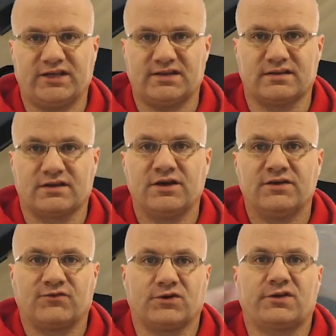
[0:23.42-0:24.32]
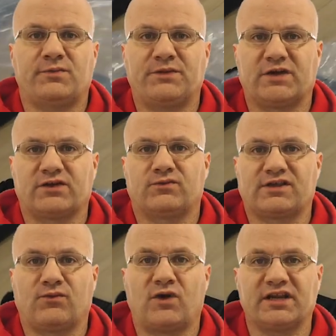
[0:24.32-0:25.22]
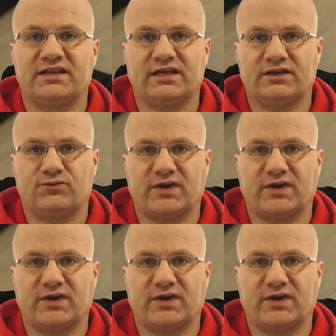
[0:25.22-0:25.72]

reasons. First on my mind was I wanted to get a